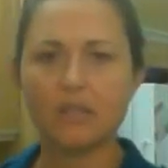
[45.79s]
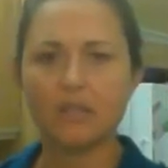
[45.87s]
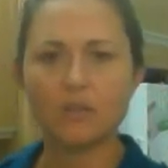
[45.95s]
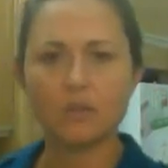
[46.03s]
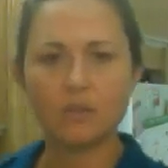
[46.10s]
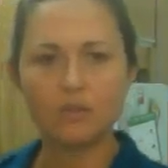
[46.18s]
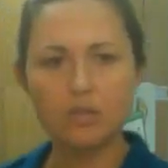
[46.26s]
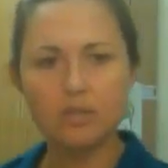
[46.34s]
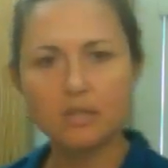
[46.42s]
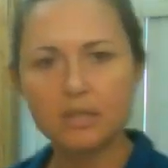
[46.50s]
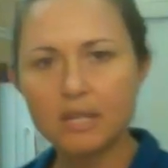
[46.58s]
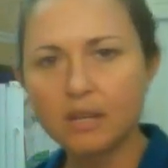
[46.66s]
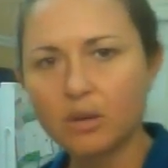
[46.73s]
So just to
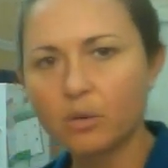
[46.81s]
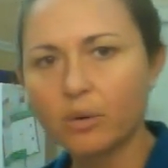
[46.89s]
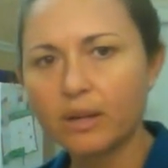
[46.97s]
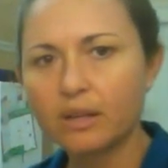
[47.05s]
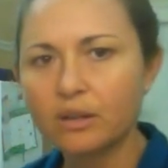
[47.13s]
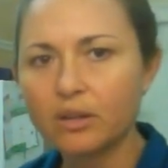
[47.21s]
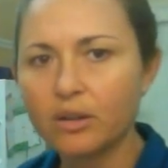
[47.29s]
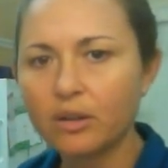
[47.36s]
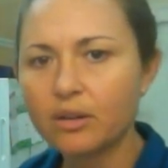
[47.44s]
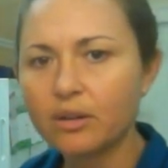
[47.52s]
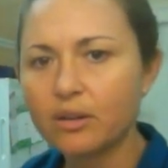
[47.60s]
take a quick look,